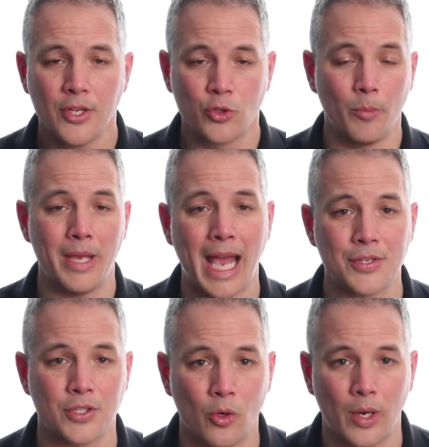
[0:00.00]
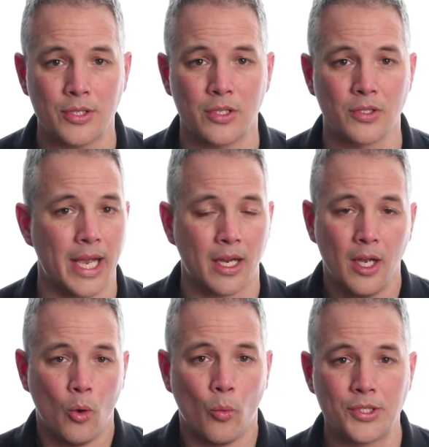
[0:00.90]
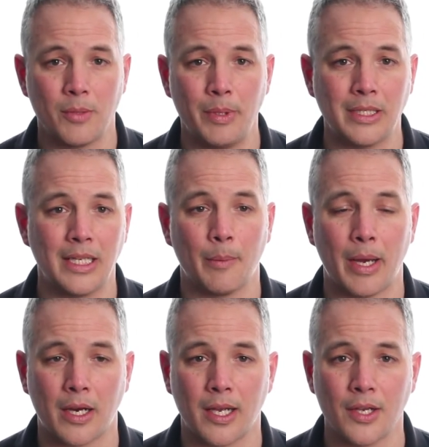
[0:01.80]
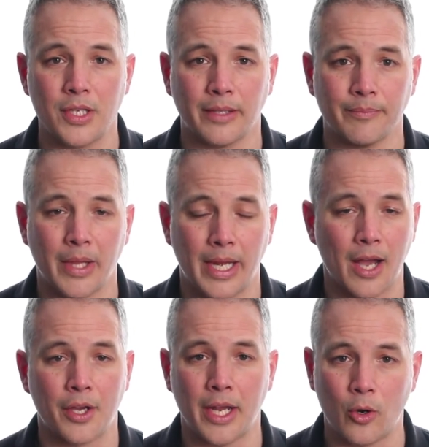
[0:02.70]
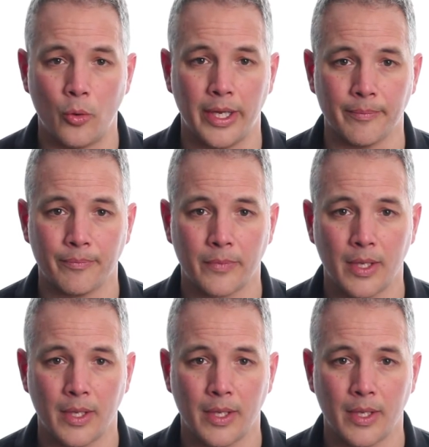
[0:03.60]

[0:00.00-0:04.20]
So we'll be asking questions like, what's the big deal about cussing and how can I quit?